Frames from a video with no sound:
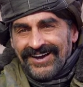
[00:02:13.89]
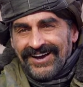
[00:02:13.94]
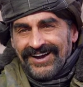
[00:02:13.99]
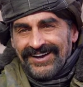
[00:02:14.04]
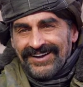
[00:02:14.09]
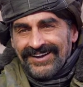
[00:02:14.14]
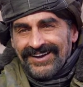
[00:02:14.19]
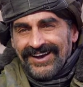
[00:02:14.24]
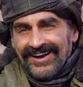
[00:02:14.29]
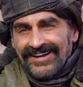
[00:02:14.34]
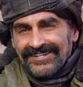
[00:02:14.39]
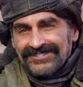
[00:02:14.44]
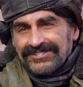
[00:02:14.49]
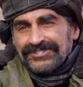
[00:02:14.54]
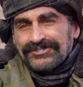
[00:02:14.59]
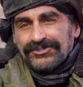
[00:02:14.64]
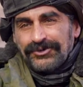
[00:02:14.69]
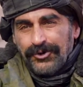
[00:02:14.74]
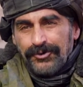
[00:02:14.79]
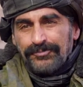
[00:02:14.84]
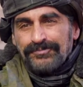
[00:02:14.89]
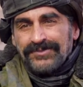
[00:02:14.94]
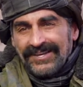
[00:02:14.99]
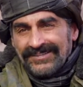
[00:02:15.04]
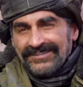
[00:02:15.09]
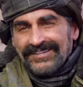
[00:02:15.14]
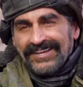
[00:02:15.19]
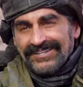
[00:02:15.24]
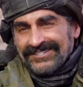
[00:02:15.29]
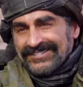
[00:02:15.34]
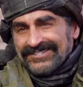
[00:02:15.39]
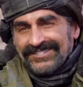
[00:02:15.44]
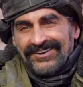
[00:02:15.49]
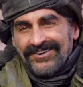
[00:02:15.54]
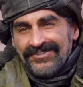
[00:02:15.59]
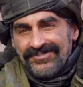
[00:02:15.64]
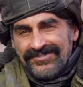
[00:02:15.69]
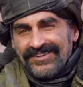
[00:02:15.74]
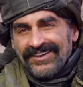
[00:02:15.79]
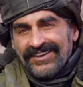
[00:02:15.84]
I, I just hope that they
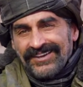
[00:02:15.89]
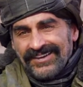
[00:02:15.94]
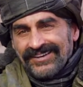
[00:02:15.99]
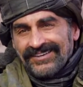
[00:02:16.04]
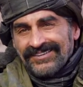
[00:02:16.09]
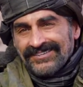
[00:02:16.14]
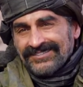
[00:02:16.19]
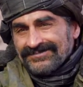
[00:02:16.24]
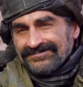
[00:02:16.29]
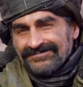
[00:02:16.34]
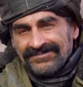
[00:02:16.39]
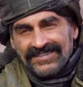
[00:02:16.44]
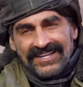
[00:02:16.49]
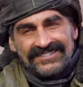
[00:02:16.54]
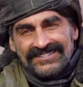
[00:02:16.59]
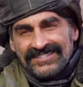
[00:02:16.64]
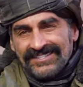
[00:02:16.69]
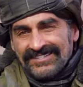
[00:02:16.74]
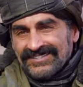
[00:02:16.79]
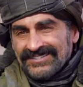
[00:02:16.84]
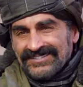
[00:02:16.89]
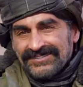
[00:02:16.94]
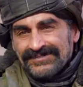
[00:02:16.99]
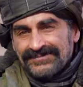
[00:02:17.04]
start thinking. That's it.